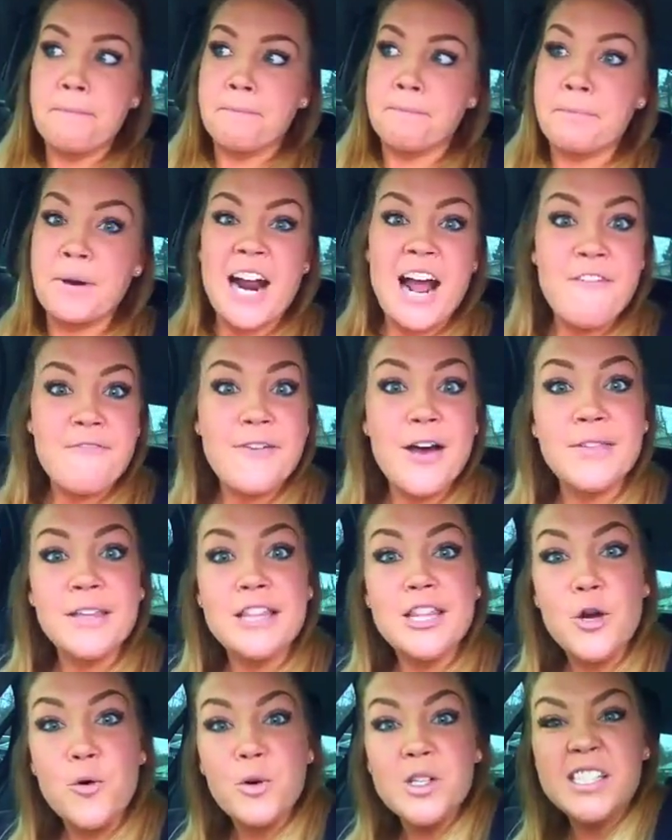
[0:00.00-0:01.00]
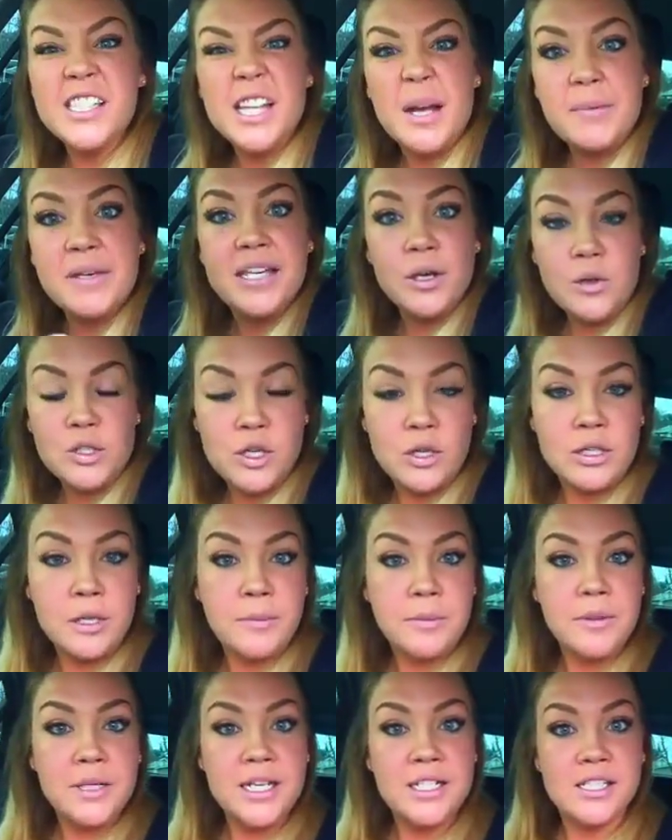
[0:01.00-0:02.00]
But I felt that there was some guilt on the
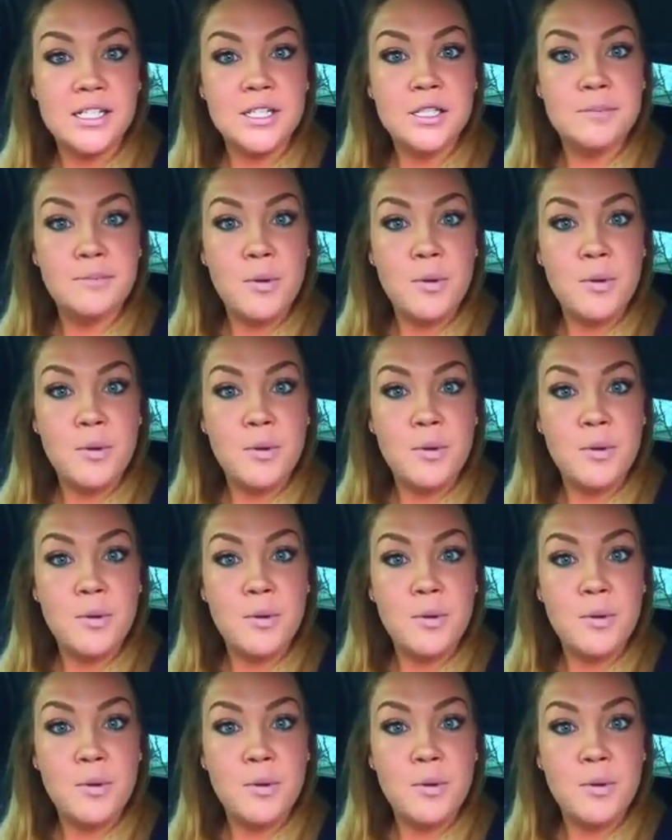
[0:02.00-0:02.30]
police's